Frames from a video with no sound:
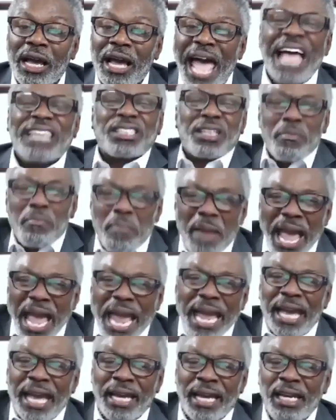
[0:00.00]
as a
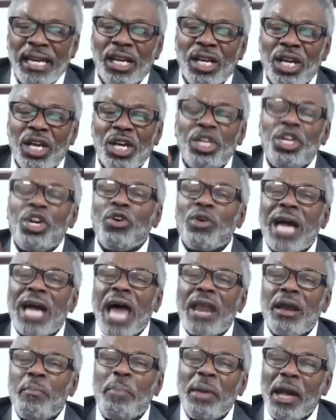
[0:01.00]
man, you got
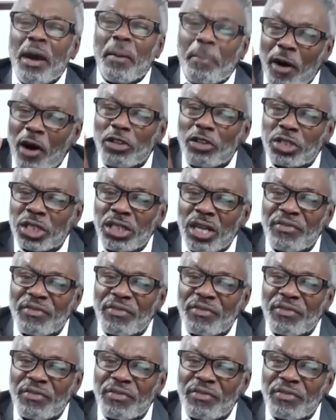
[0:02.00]
to be a person